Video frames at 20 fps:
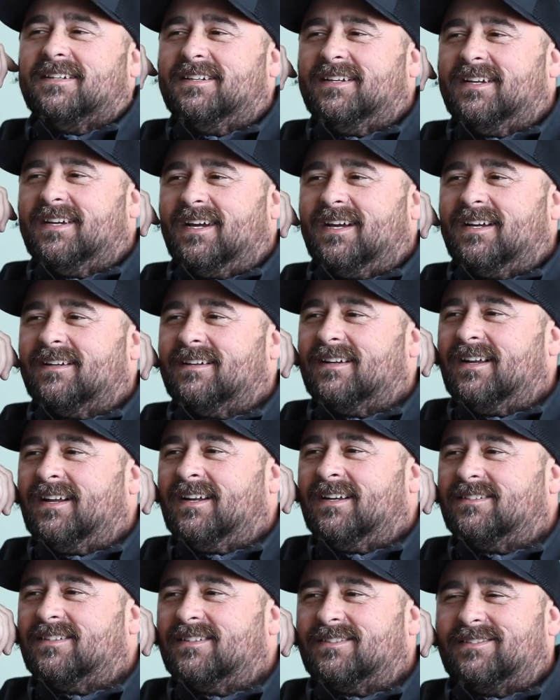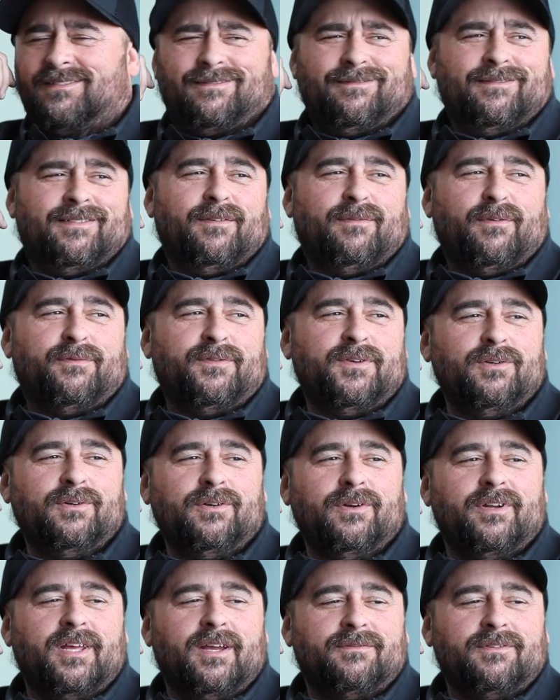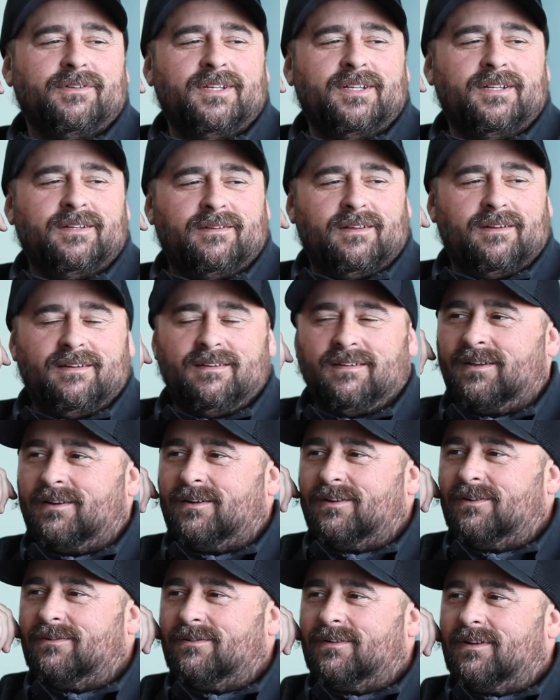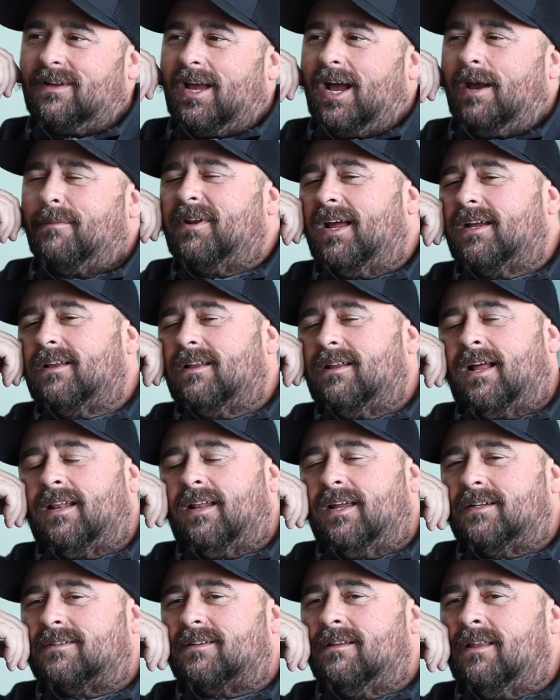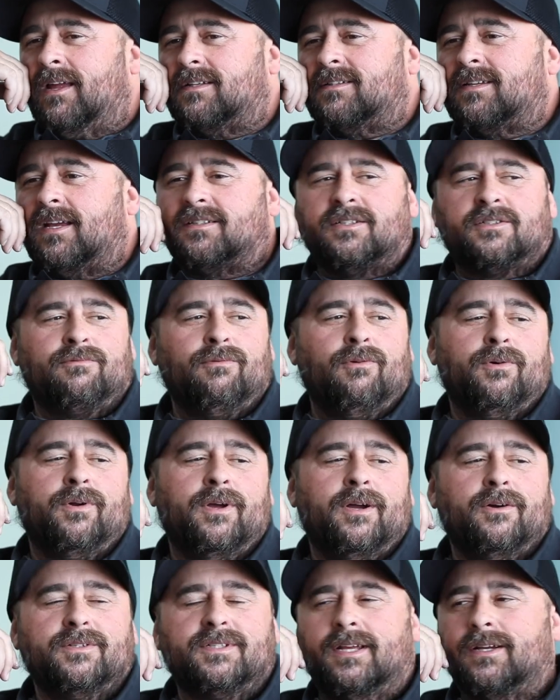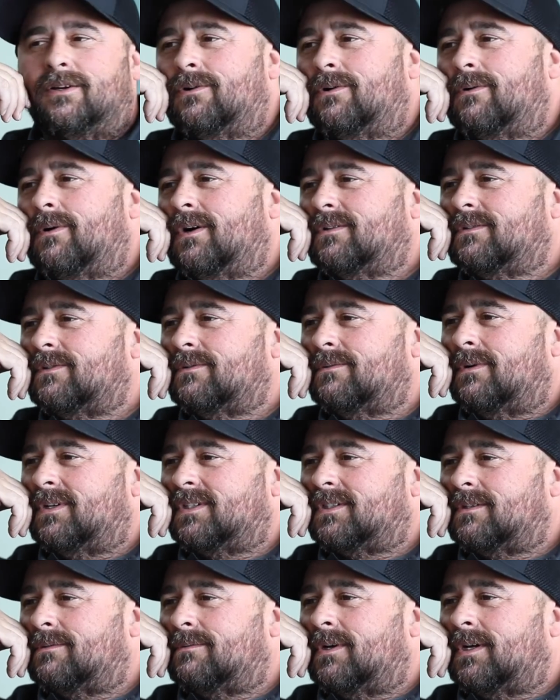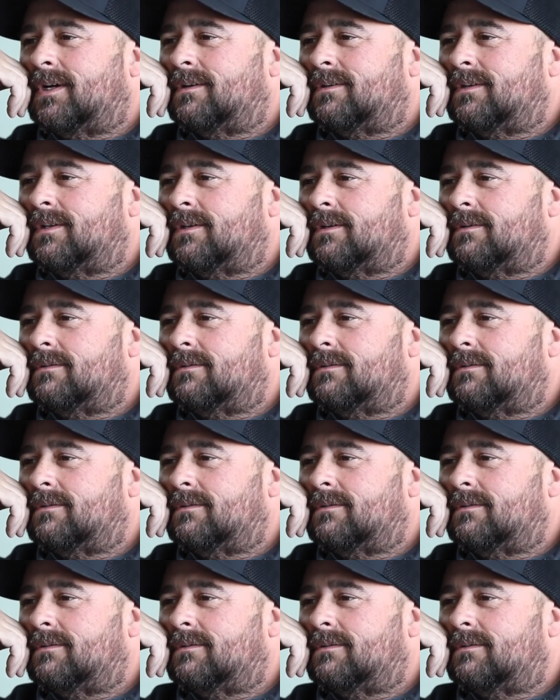Yeah, and it just, you never feel good after eating it, you know? I mean, I like Texas Roadhouse, I go out to once in a while, you know?